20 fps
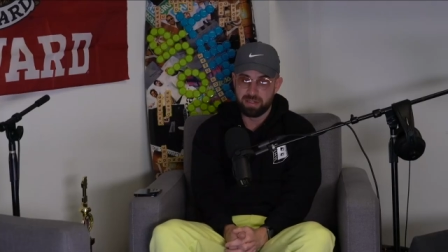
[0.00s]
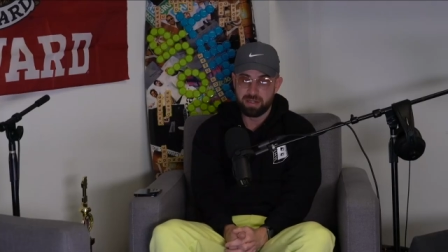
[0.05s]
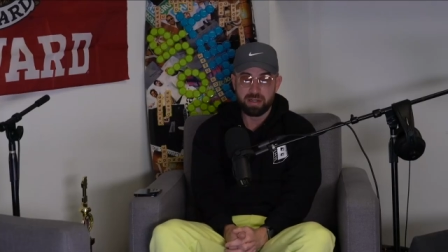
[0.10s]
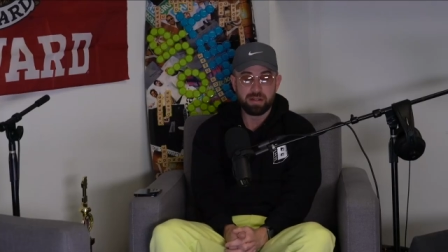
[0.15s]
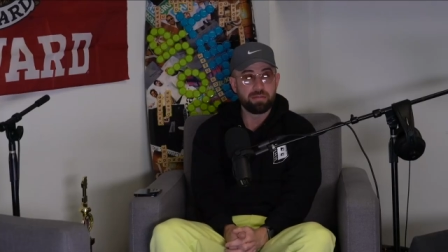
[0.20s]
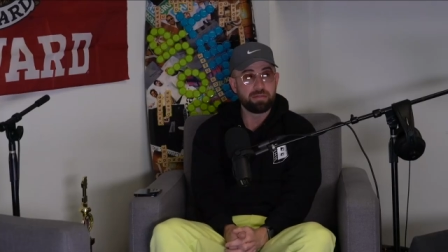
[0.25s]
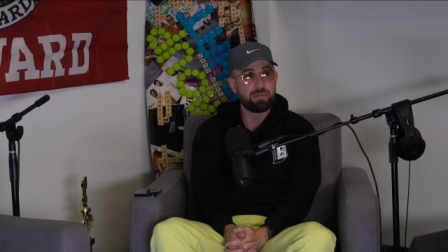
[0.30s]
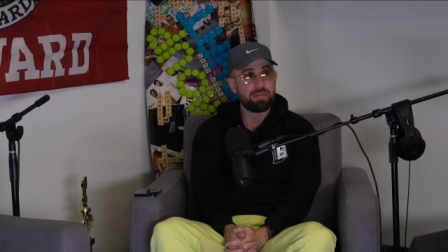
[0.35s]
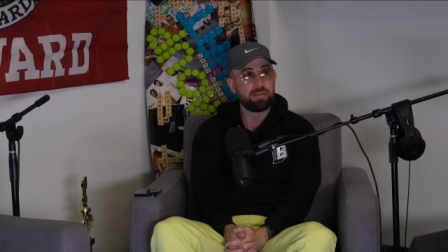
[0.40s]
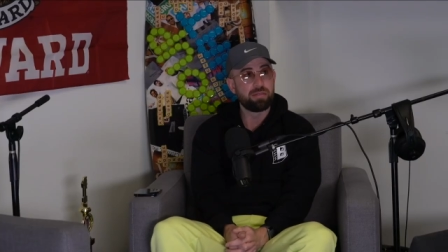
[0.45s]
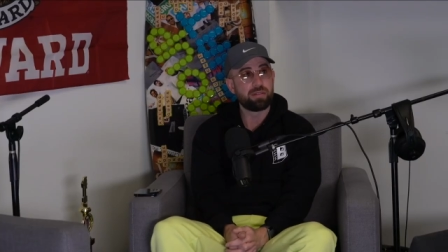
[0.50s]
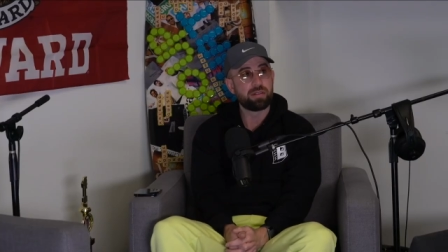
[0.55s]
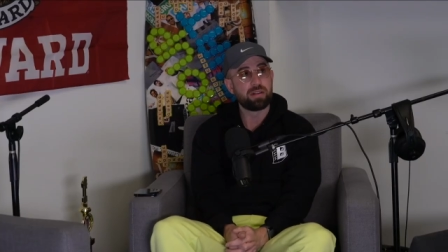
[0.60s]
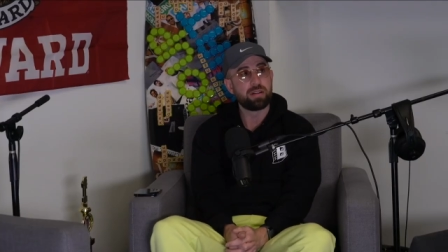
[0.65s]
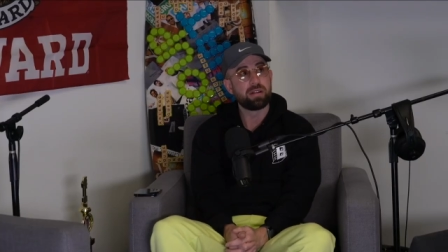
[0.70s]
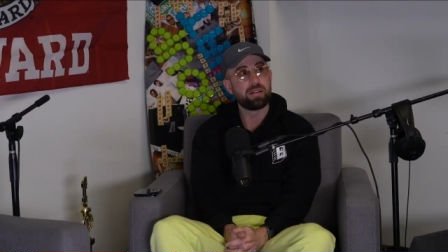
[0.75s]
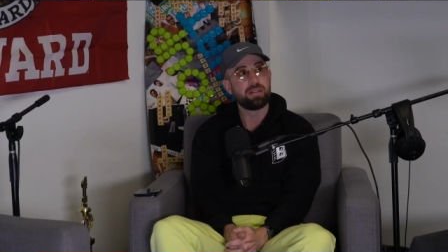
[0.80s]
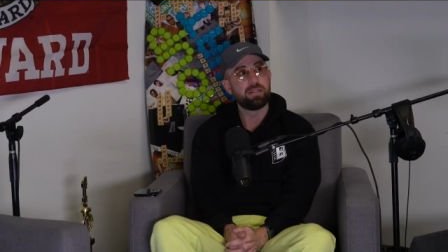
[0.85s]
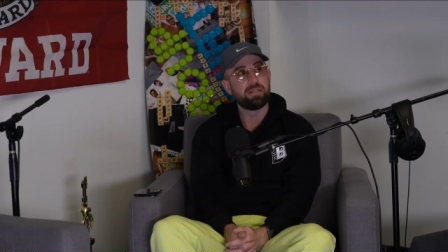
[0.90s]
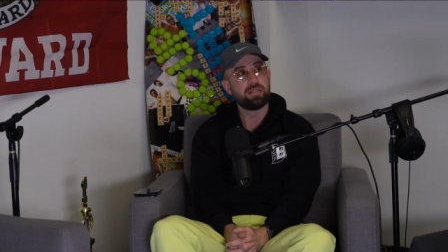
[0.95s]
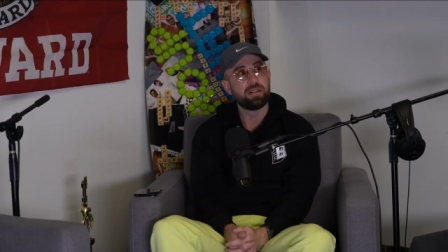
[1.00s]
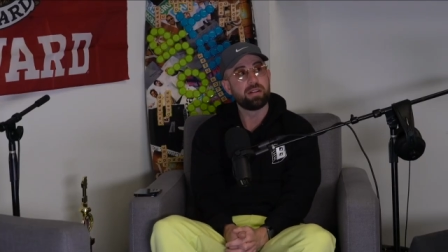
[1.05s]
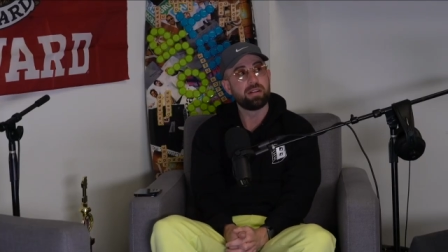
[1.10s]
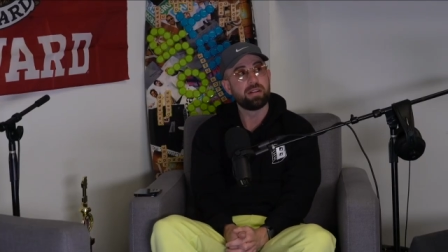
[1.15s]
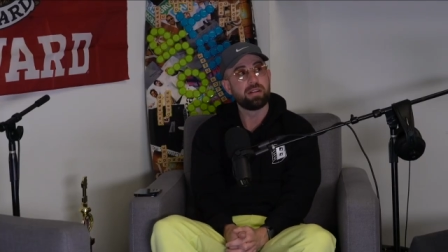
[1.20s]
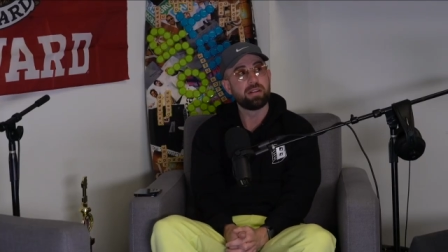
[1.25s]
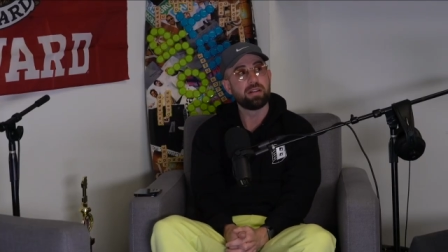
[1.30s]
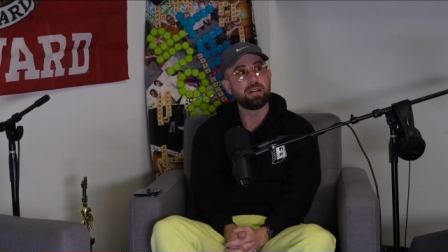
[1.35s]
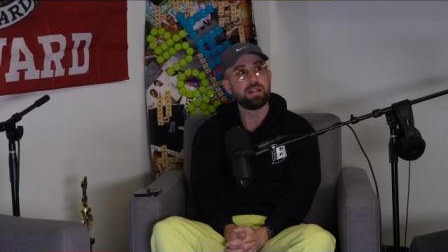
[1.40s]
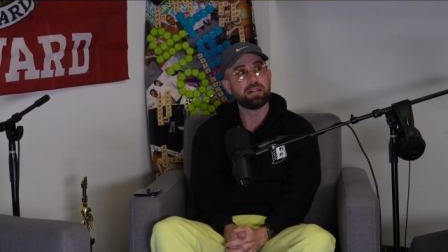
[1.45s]
at four
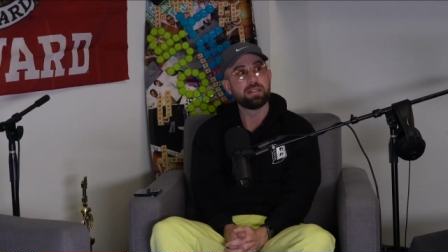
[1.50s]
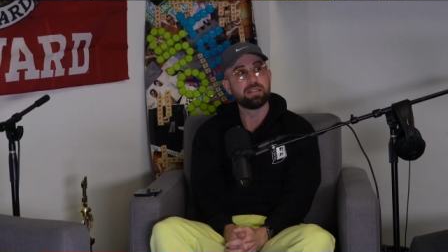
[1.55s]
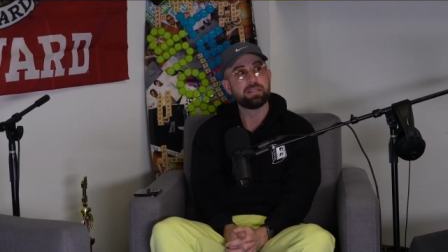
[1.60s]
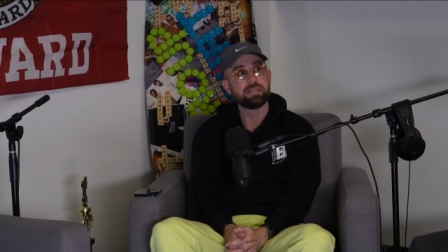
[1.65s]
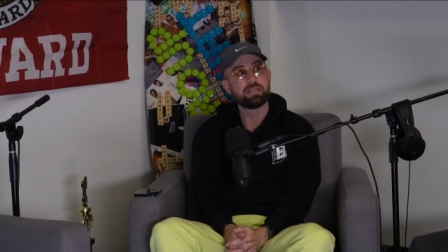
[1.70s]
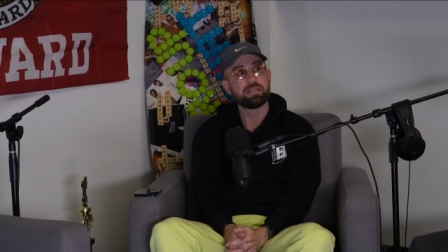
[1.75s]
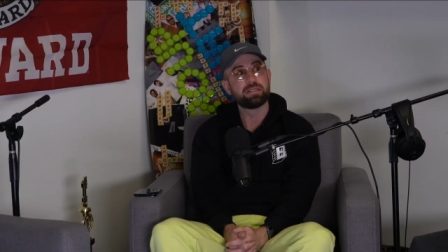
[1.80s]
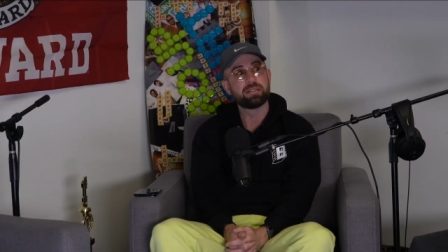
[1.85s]
hundred, and it's